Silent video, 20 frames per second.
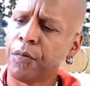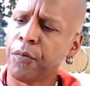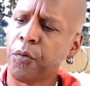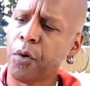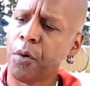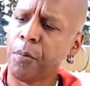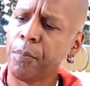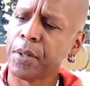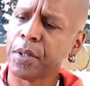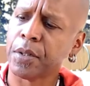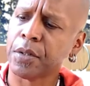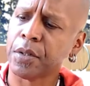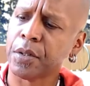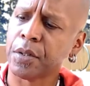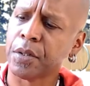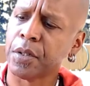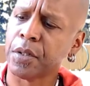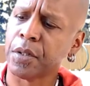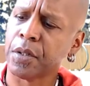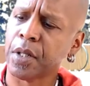four
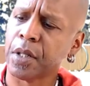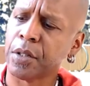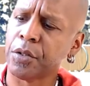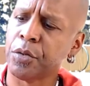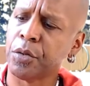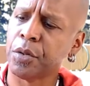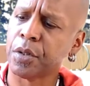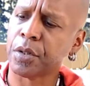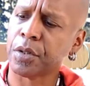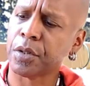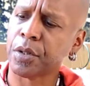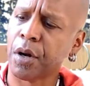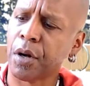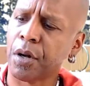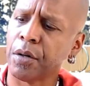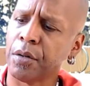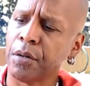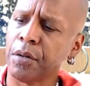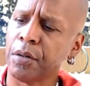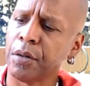businesses that you could
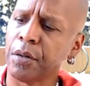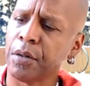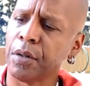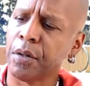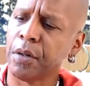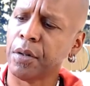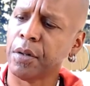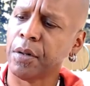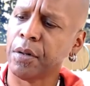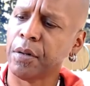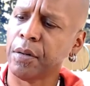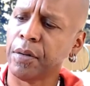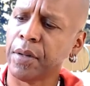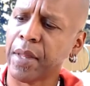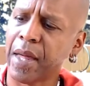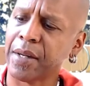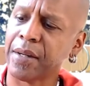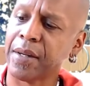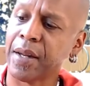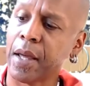start
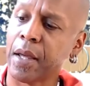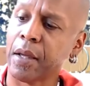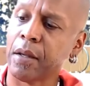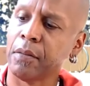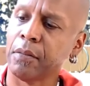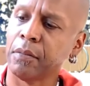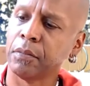that day.